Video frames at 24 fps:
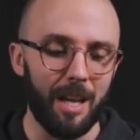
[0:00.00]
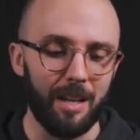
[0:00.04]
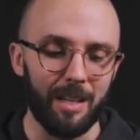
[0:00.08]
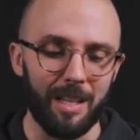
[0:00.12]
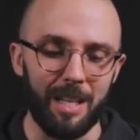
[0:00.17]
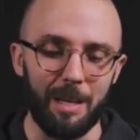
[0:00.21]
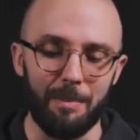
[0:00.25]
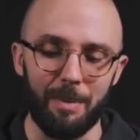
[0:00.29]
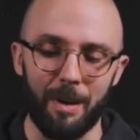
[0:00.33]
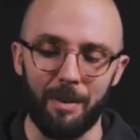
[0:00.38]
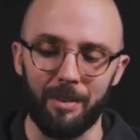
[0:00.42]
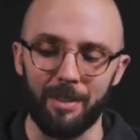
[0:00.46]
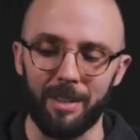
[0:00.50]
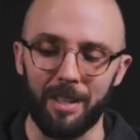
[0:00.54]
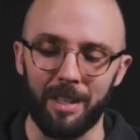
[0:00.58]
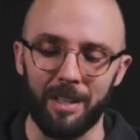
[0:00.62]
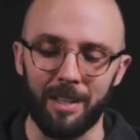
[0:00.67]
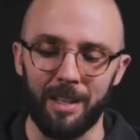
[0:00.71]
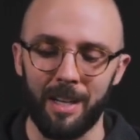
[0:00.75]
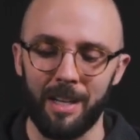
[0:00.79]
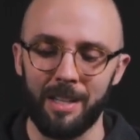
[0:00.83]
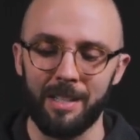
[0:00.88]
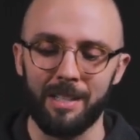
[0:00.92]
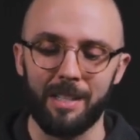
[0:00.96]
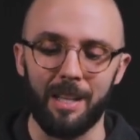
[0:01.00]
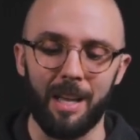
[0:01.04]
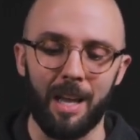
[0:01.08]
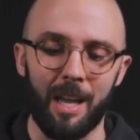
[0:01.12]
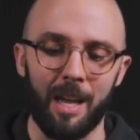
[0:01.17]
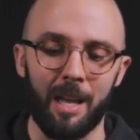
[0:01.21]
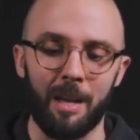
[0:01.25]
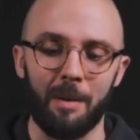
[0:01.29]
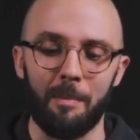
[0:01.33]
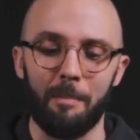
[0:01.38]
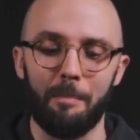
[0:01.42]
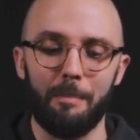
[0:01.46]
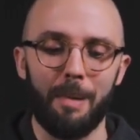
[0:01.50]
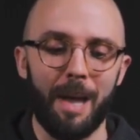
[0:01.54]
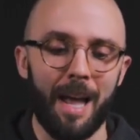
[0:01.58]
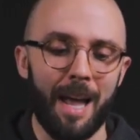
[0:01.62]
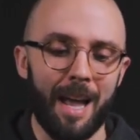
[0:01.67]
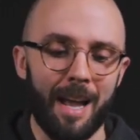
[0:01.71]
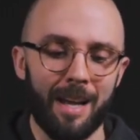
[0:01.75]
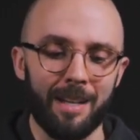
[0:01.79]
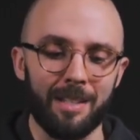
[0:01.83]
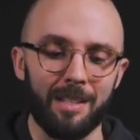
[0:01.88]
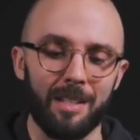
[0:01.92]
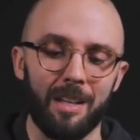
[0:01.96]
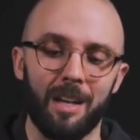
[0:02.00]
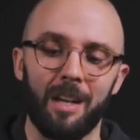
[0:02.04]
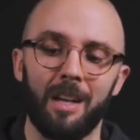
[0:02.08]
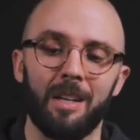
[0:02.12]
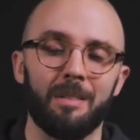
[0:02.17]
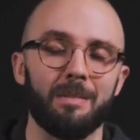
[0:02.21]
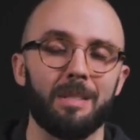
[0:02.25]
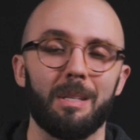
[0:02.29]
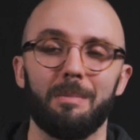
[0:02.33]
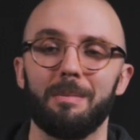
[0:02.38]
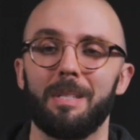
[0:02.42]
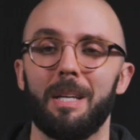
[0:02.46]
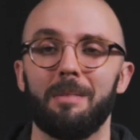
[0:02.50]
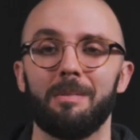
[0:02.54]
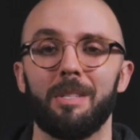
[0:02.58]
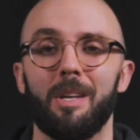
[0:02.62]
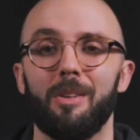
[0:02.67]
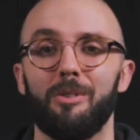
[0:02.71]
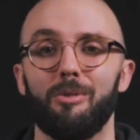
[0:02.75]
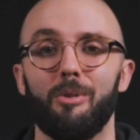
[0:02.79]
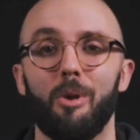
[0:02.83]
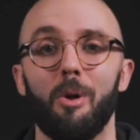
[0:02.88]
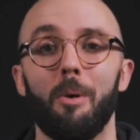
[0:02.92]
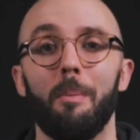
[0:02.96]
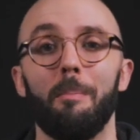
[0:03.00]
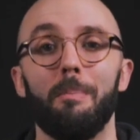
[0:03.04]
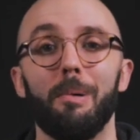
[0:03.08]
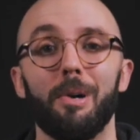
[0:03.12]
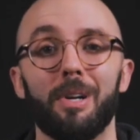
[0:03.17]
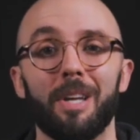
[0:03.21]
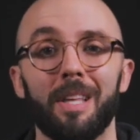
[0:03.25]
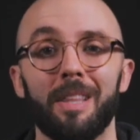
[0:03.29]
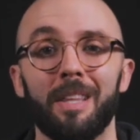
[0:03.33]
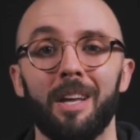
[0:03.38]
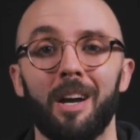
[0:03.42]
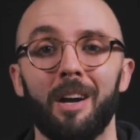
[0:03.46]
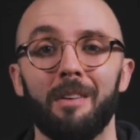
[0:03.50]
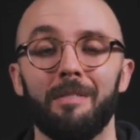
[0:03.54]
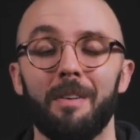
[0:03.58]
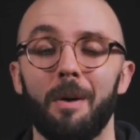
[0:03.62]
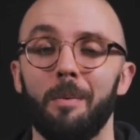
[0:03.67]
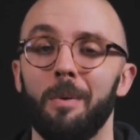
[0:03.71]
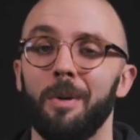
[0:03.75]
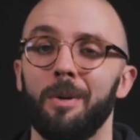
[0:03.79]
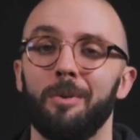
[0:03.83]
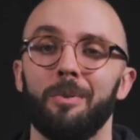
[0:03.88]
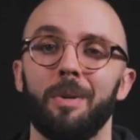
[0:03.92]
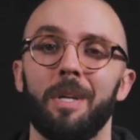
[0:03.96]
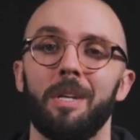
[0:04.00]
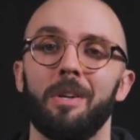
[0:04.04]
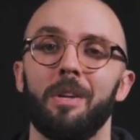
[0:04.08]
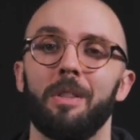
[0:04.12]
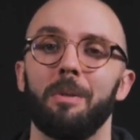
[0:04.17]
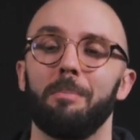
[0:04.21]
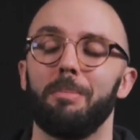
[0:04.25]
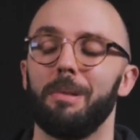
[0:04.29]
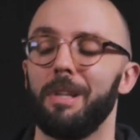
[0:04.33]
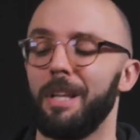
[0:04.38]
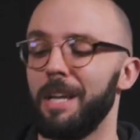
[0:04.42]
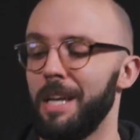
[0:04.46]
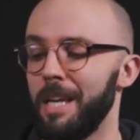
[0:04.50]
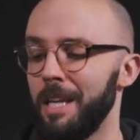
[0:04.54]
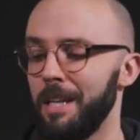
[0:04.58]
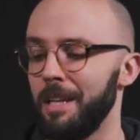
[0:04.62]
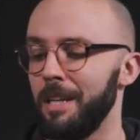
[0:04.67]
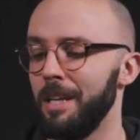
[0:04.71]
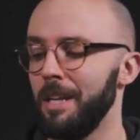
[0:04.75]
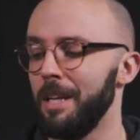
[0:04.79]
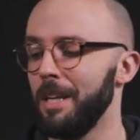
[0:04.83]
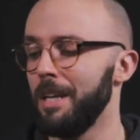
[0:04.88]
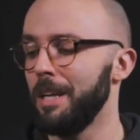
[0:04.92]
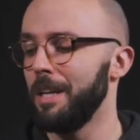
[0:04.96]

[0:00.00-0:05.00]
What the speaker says: Keep everything nice and packed. Sometimes I'll throw a book in there if I want to read on the plane.